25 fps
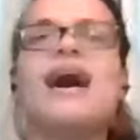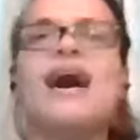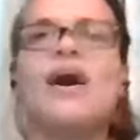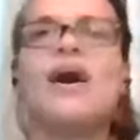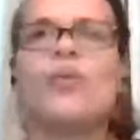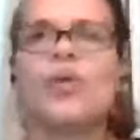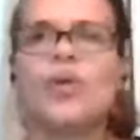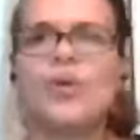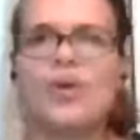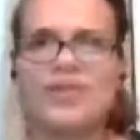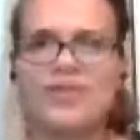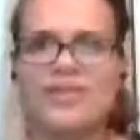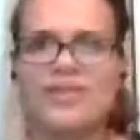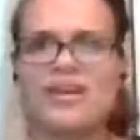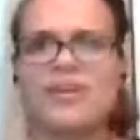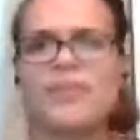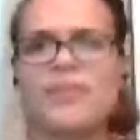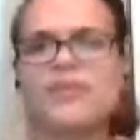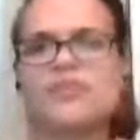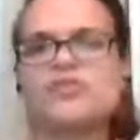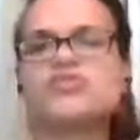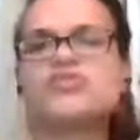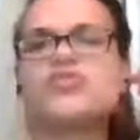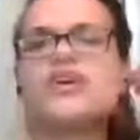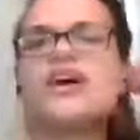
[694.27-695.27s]
what do i think
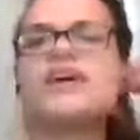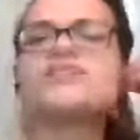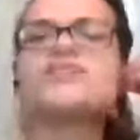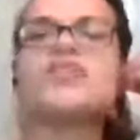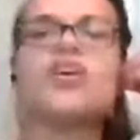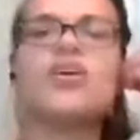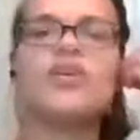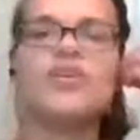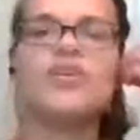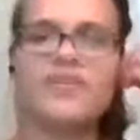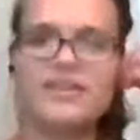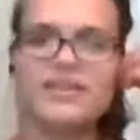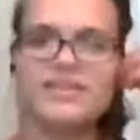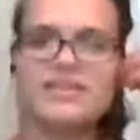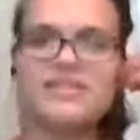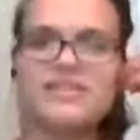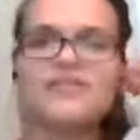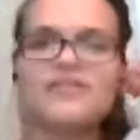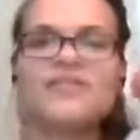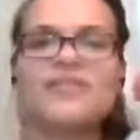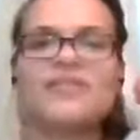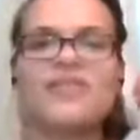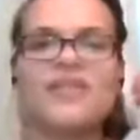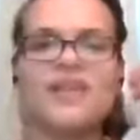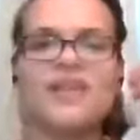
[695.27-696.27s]
about stress all these
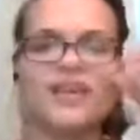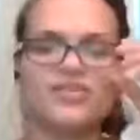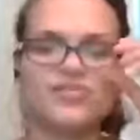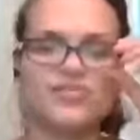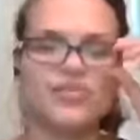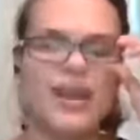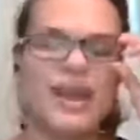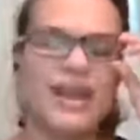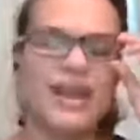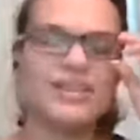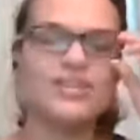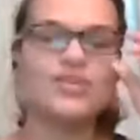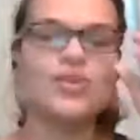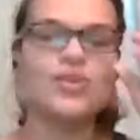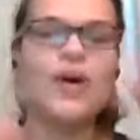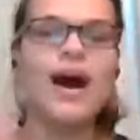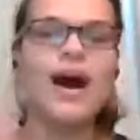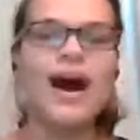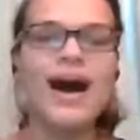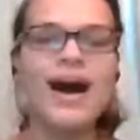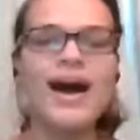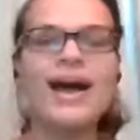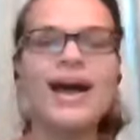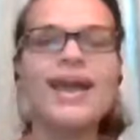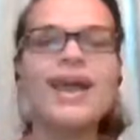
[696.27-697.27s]
different things right and so
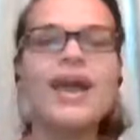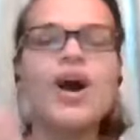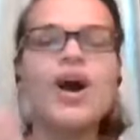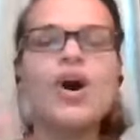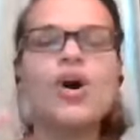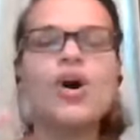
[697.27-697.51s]
i